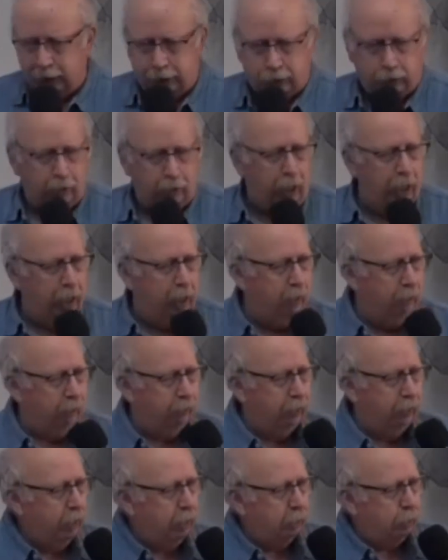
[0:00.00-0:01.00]
triumph
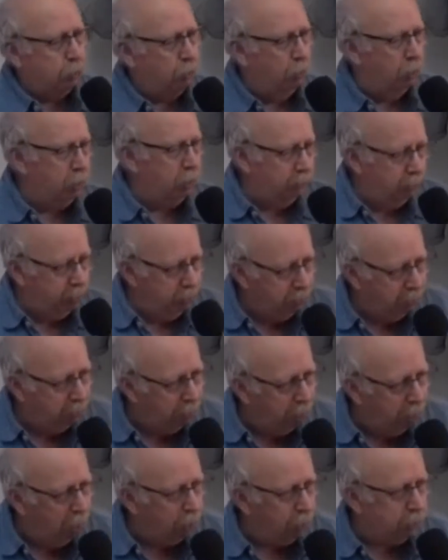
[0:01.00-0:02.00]
is going to be
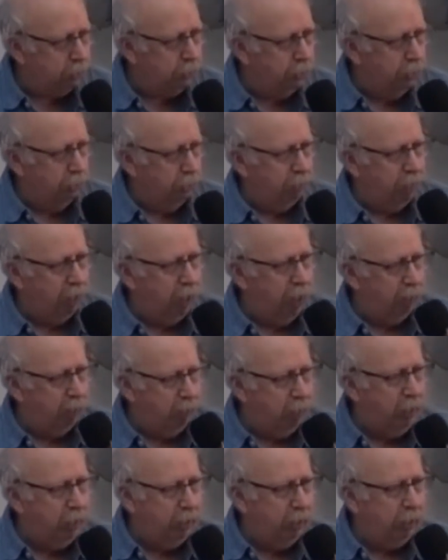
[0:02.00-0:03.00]
marked by
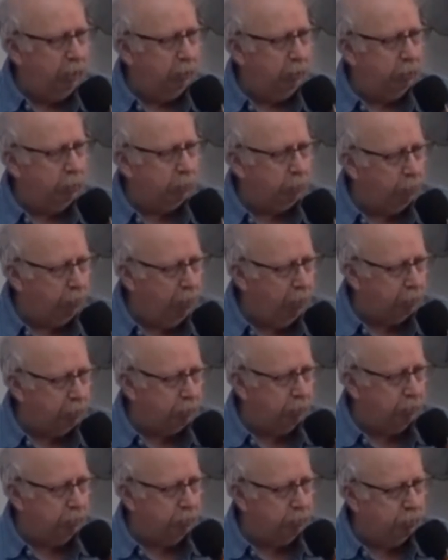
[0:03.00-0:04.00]
being in the
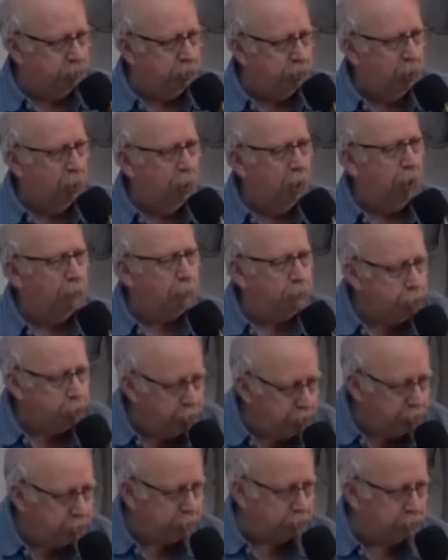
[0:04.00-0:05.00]
presence of
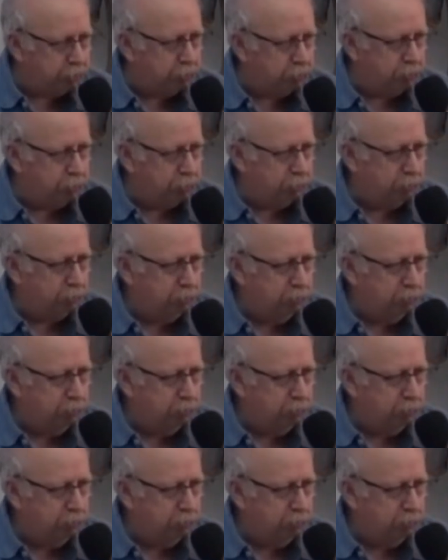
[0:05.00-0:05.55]
Jesus.